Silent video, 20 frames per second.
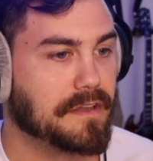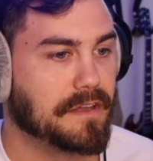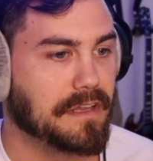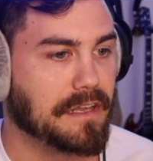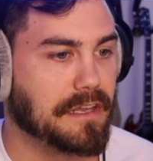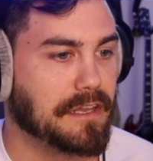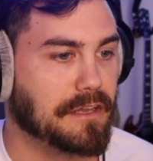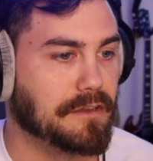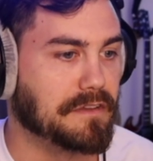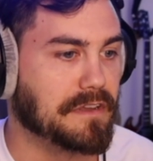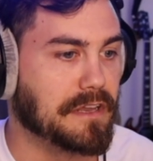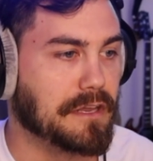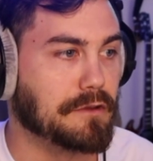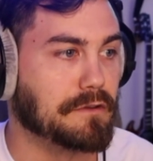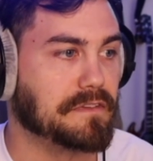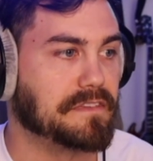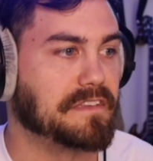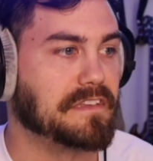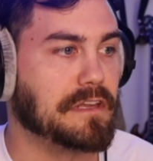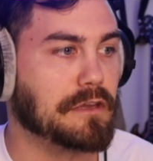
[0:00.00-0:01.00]

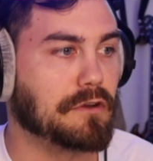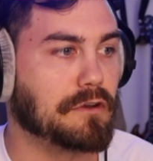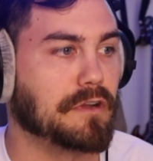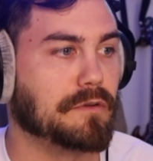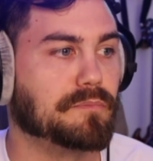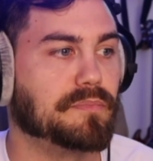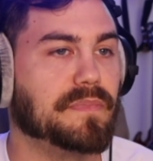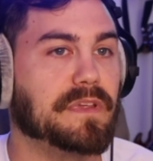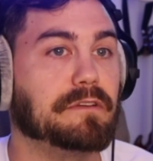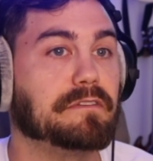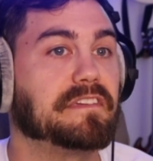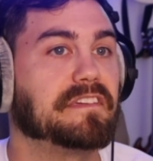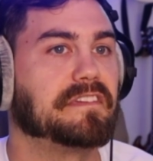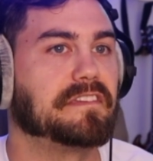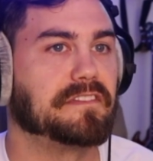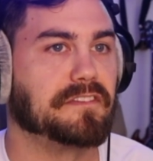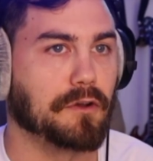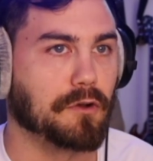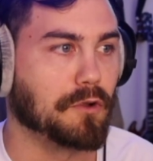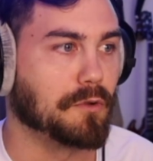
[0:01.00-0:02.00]
You
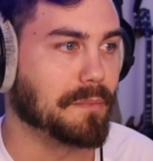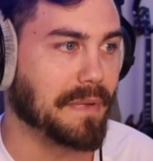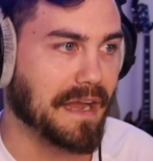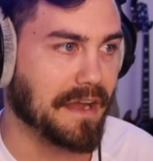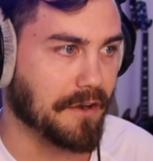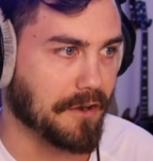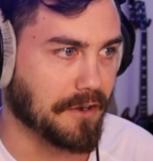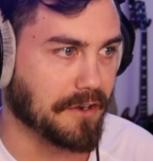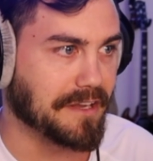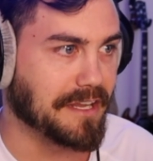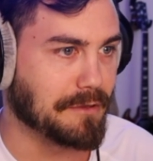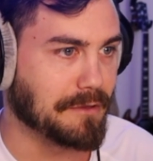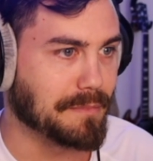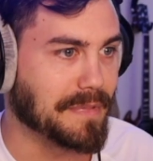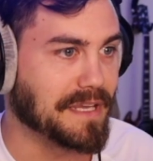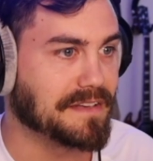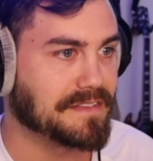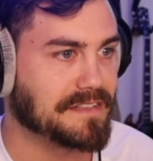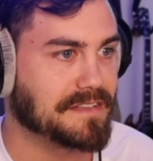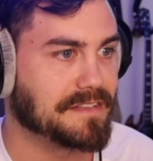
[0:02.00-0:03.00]
stole my
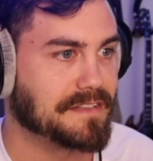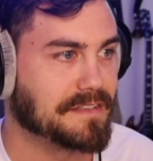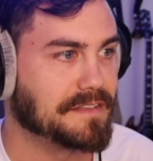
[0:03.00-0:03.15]
argument.